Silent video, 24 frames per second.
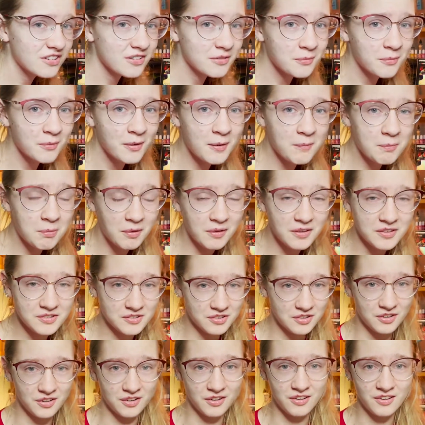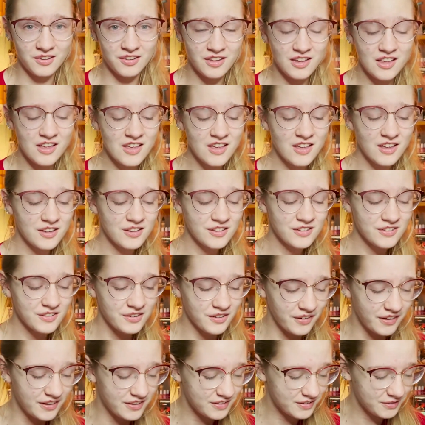my bullet journal, so
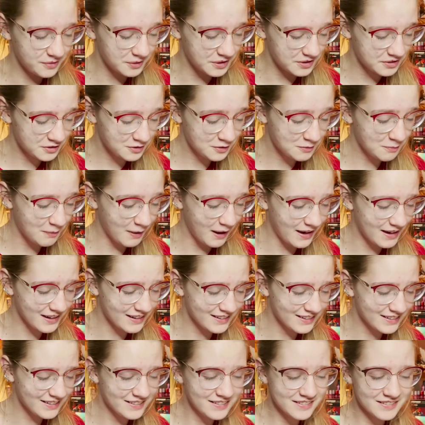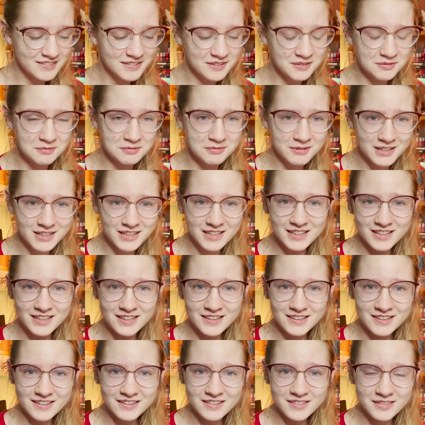I switched back to
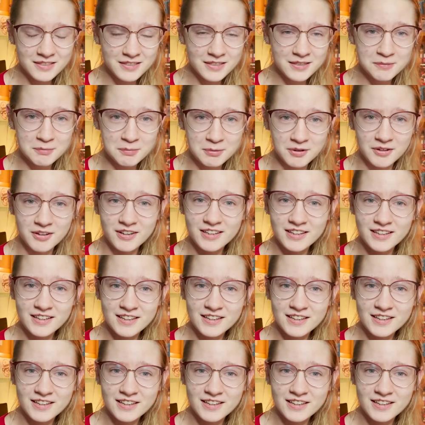reading the book,